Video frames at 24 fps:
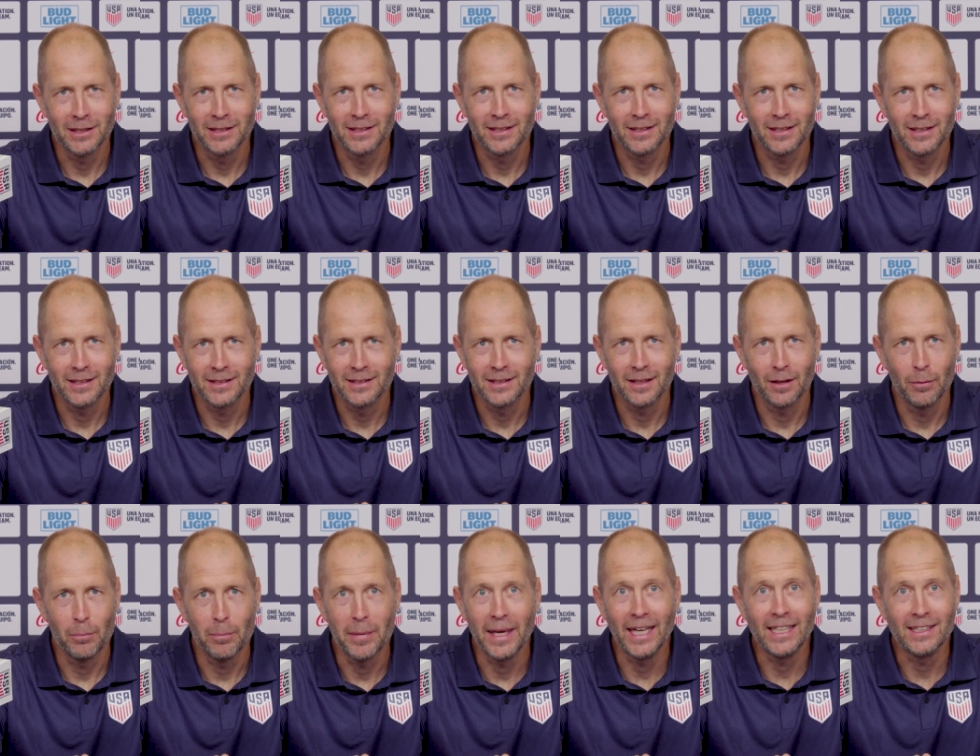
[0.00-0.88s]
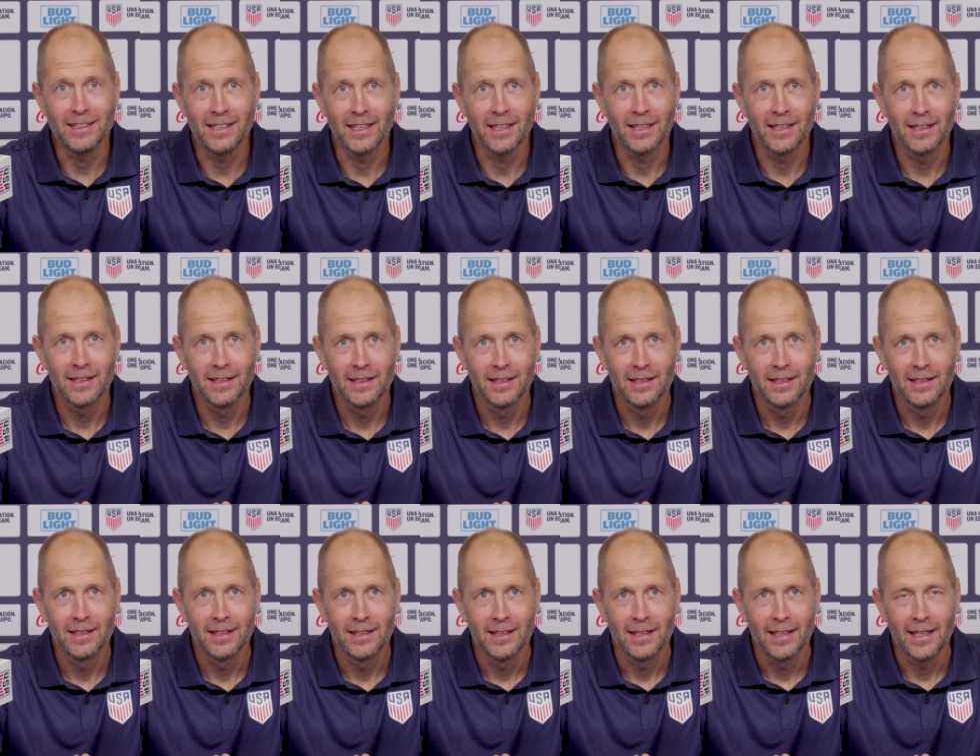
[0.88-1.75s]
It's it's amazing,
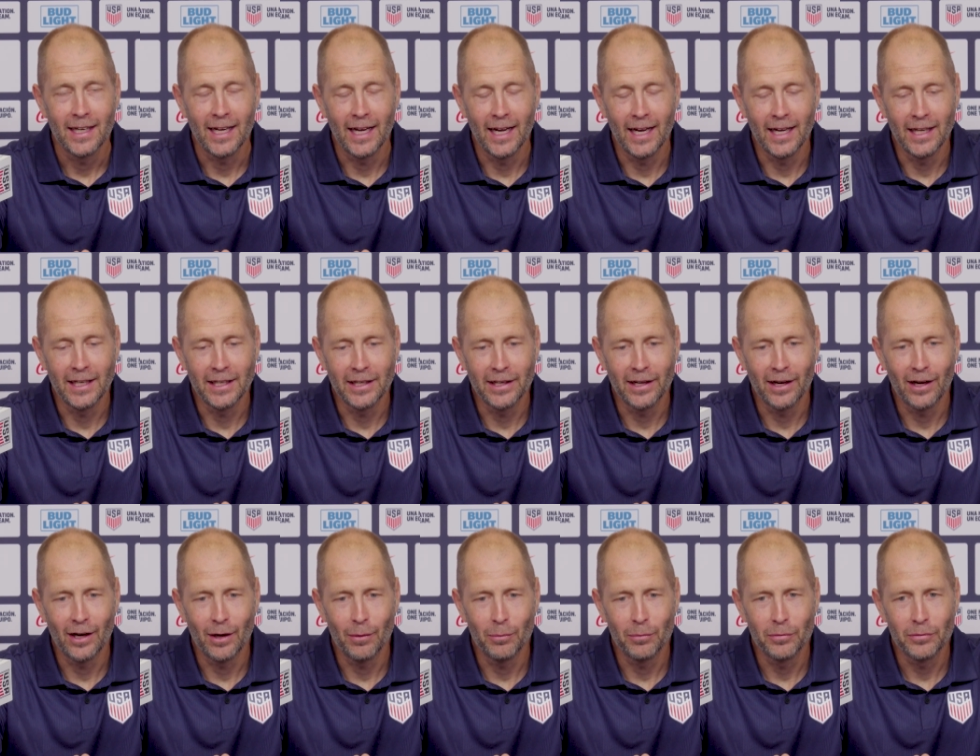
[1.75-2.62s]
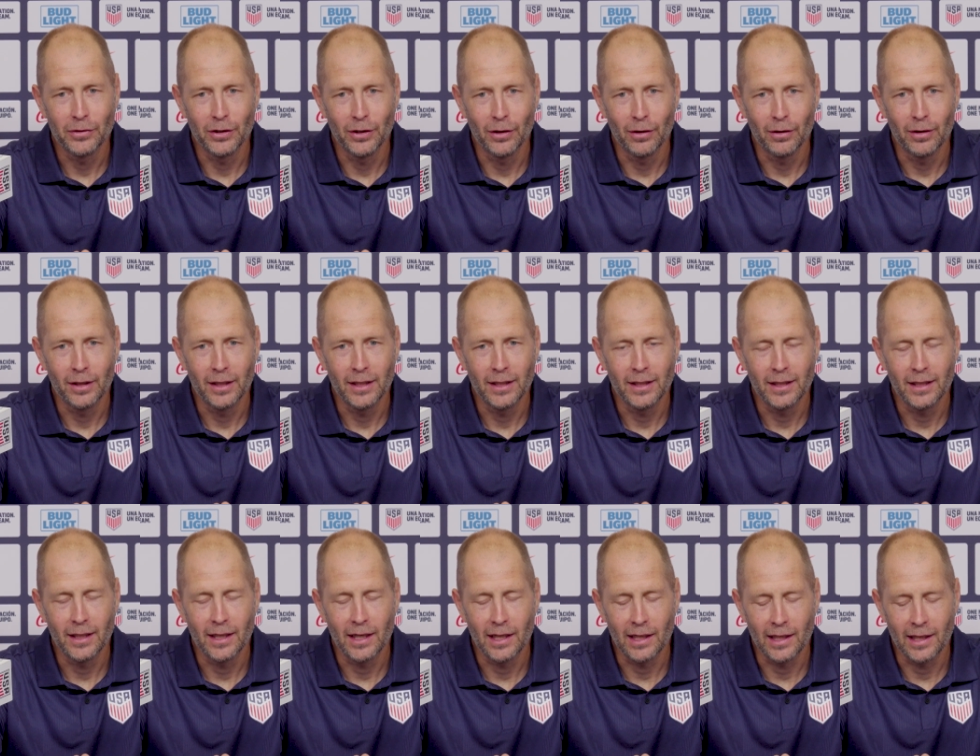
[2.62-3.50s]
and um, you know,
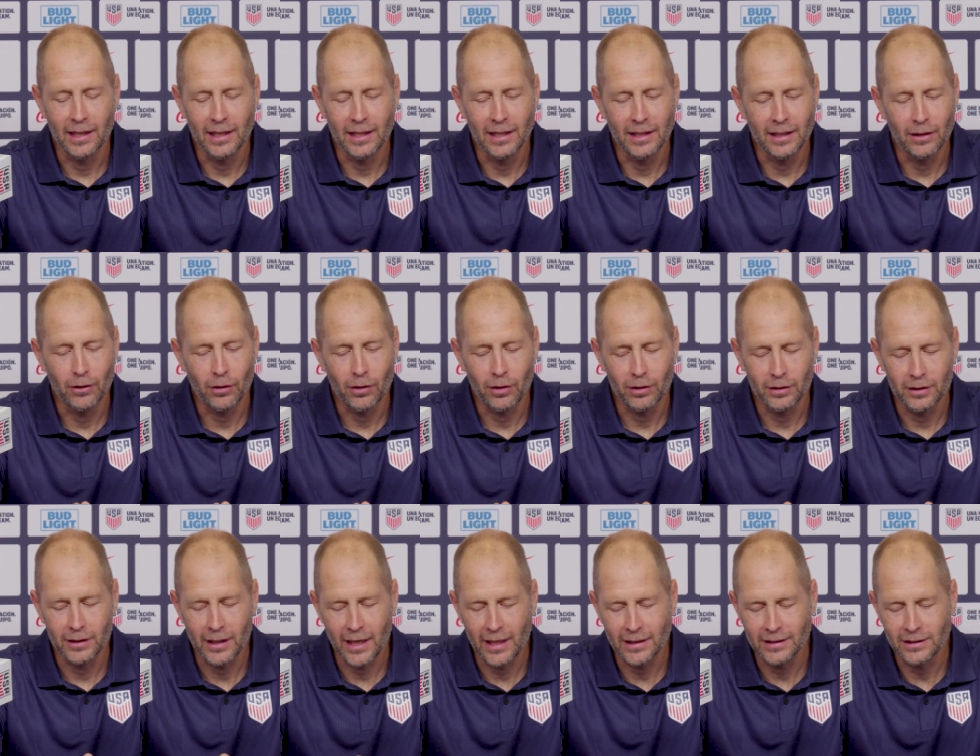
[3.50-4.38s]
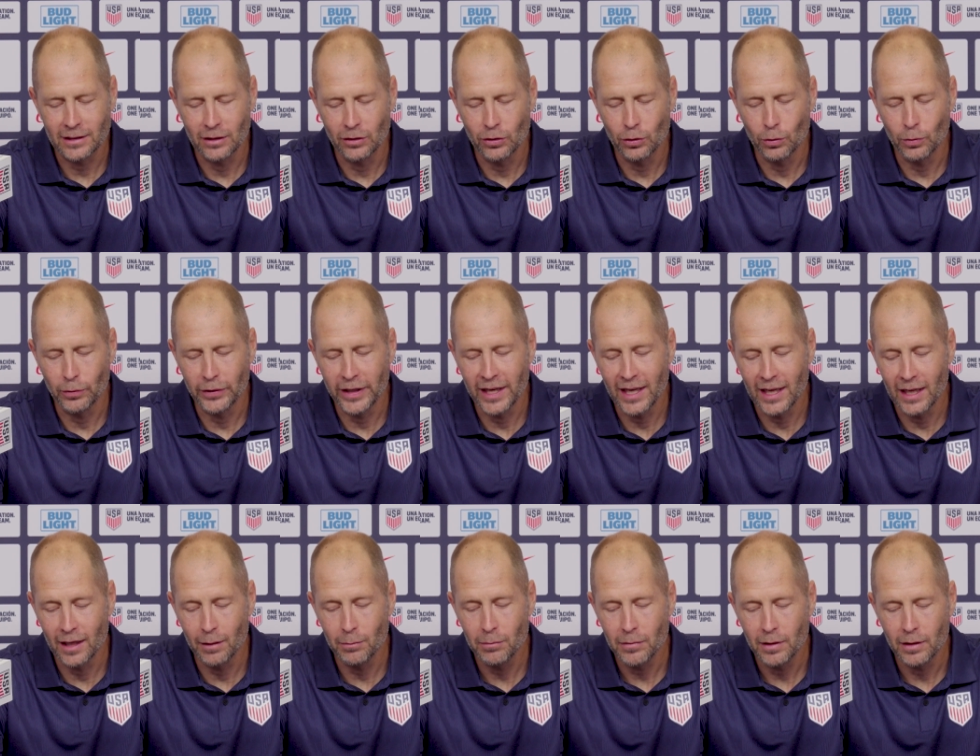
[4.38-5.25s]
uh, it all has to do with
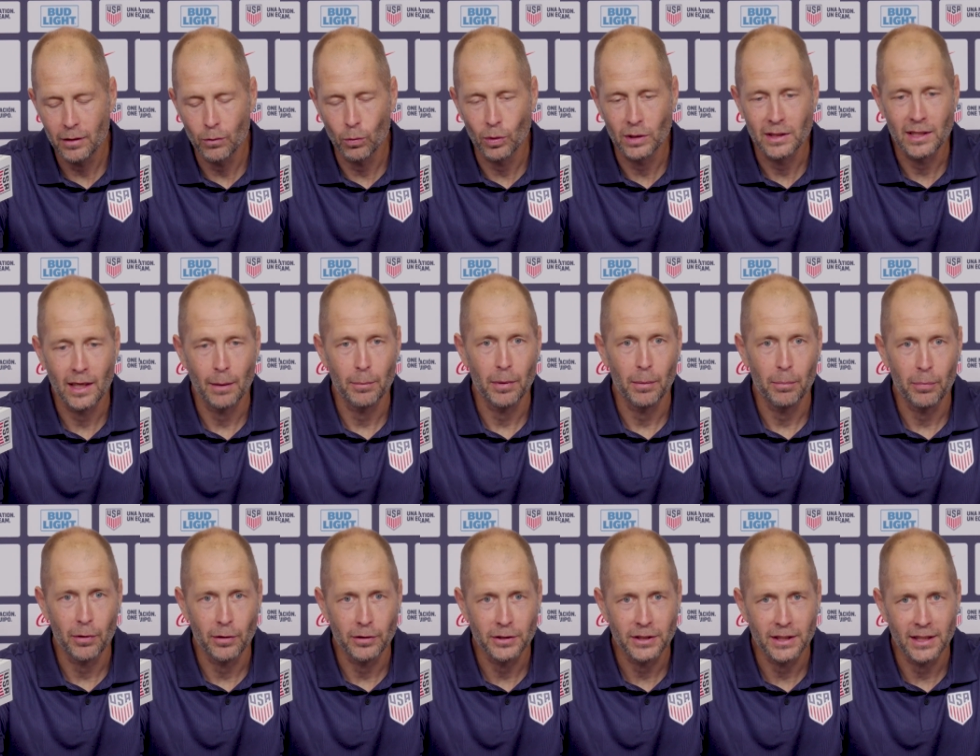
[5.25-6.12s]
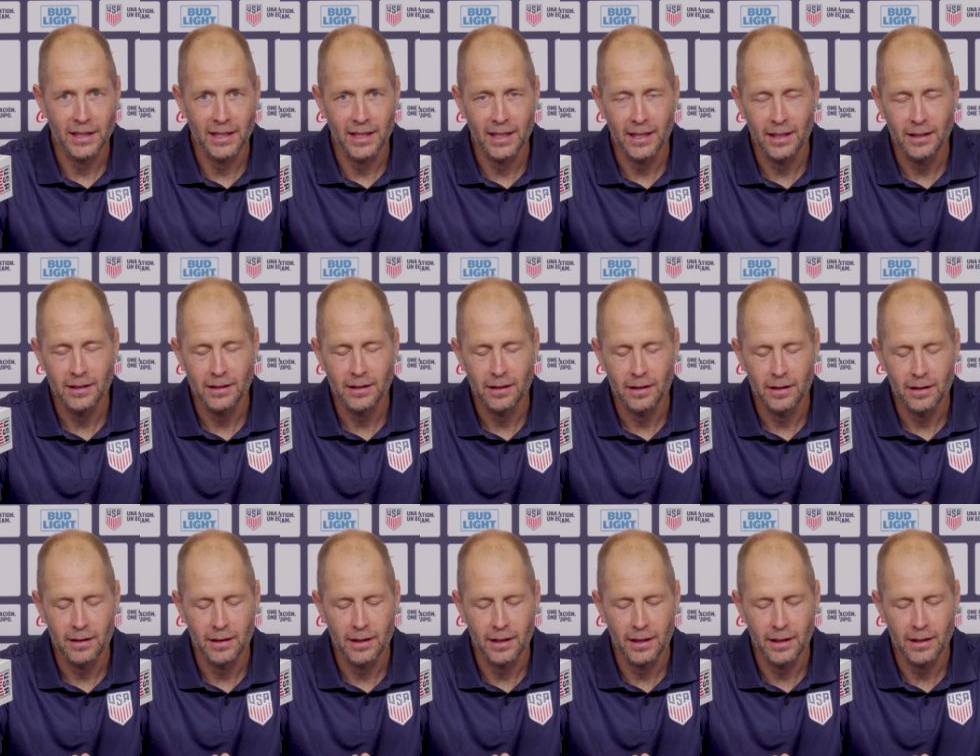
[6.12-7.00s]
him, what type of person he is,
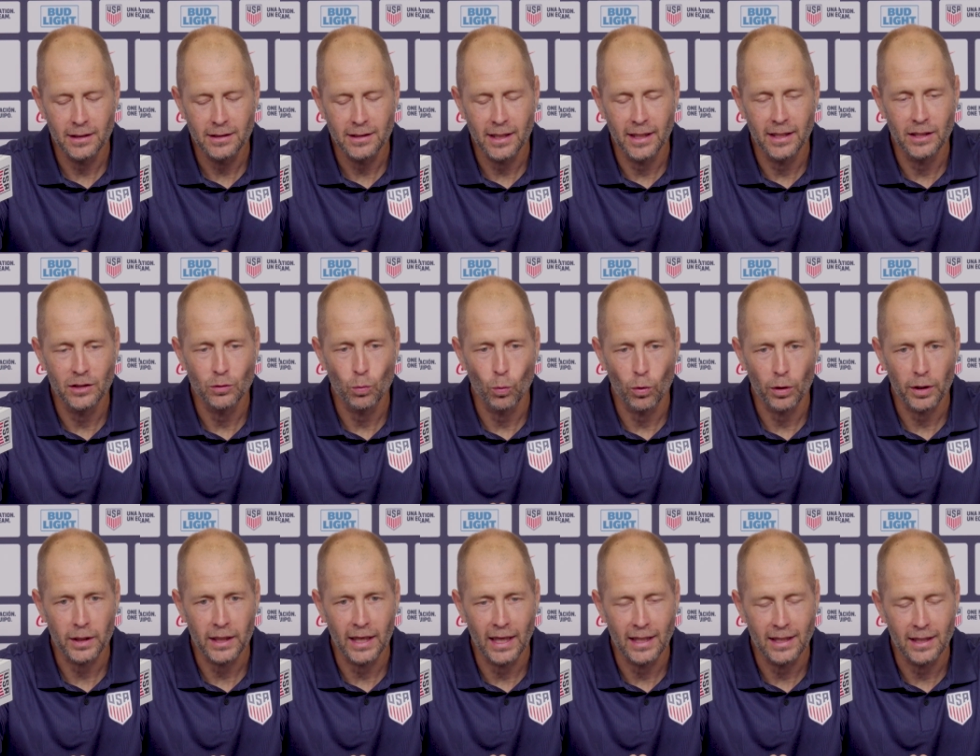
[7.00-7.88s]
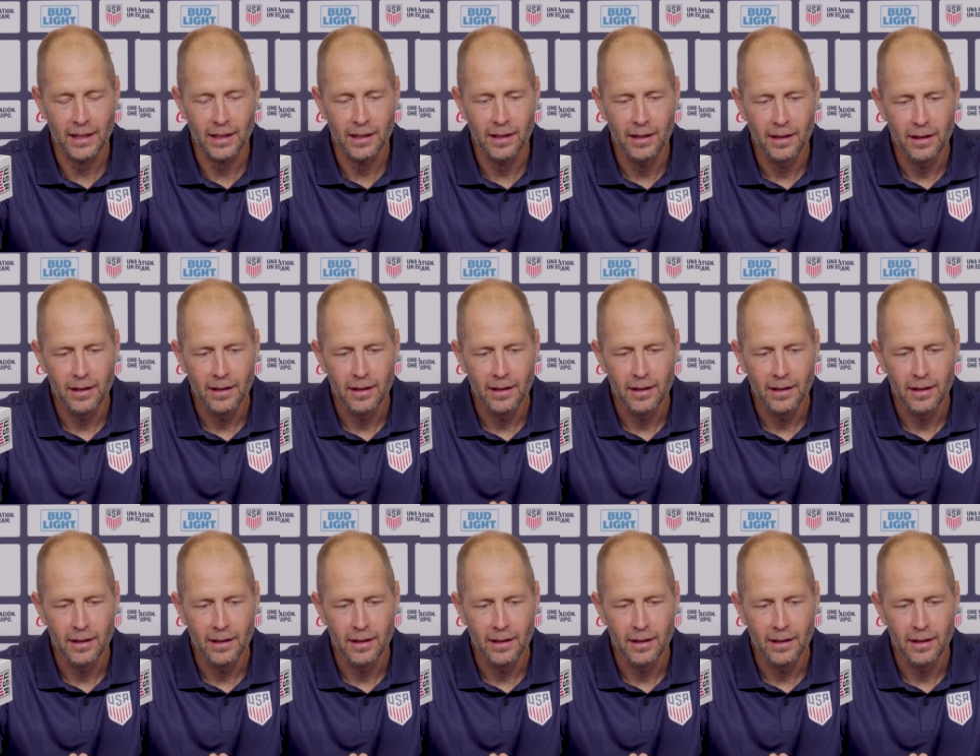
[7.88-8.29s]
he is, and his work ethic